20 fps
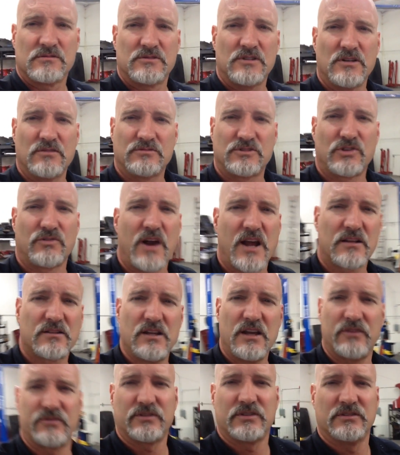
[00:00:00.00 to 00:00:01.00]
you know, direct
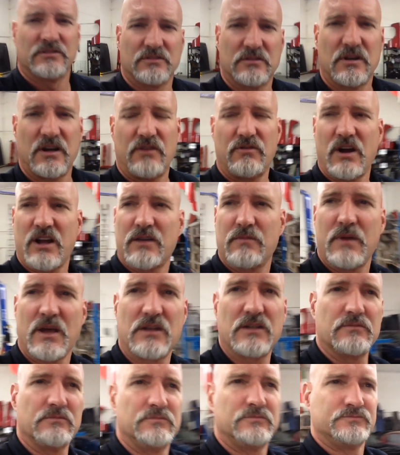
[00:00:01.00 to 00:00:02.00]
lift, I
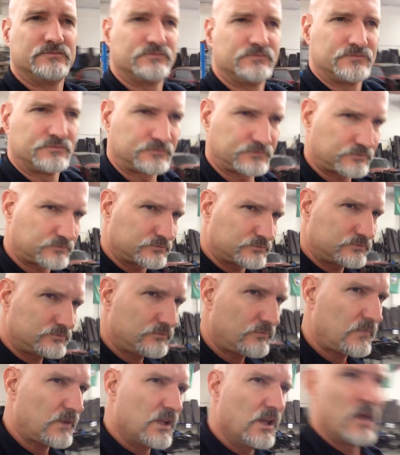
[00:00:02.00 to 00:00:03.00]
recommend them.
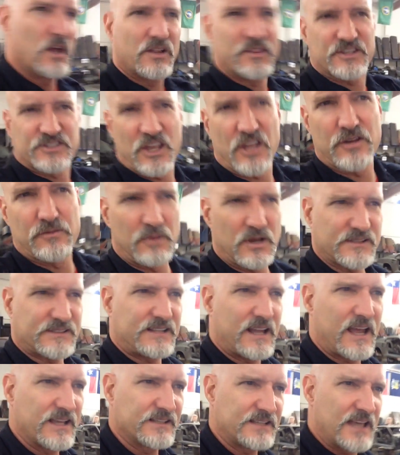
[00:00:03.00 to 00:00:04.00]
There's other
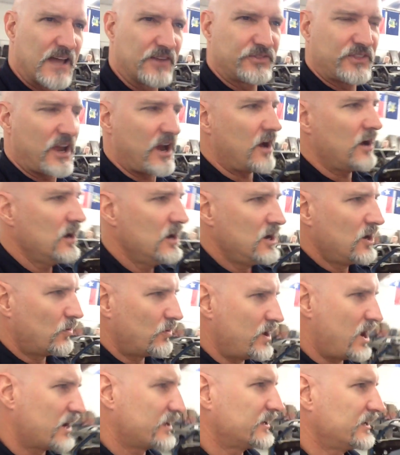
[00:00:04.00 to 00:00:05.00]
Mustangs out there.
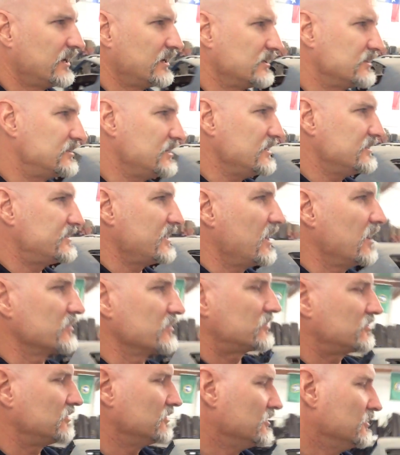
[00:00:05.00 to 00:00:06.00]
We're not going to get into
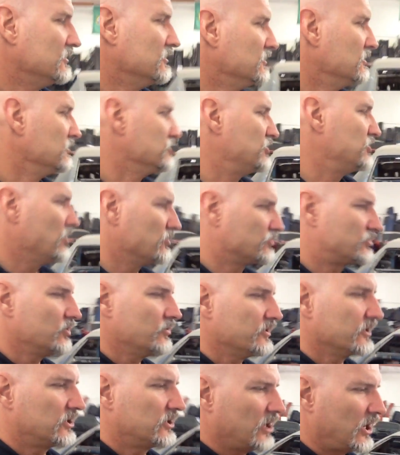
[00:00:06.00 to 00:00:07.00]
details. Joe's
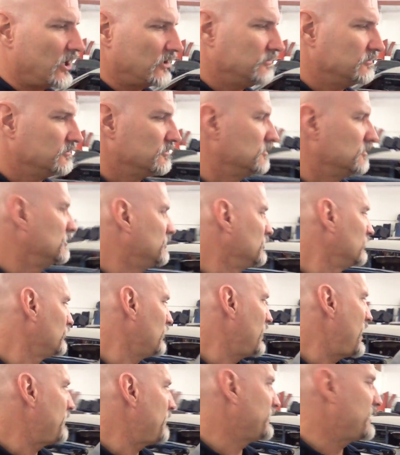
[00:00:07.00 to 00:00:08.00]
doing good. We're
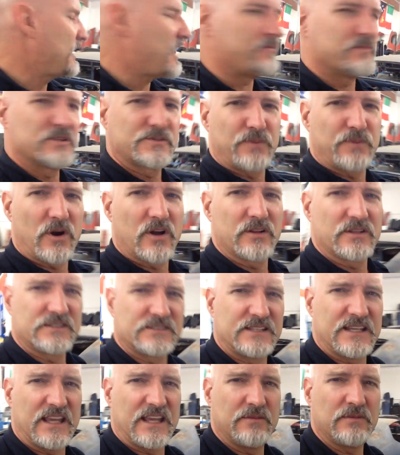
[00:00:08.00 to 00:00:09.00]
happy to have him as part of the
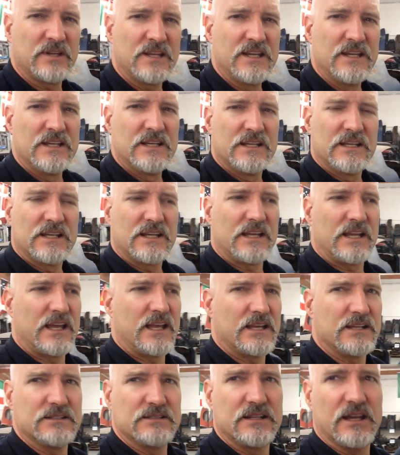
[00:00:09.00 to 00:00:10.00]
team.
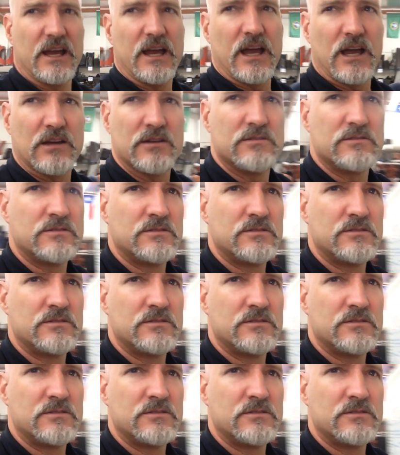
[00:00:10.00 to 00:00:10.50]
And uh,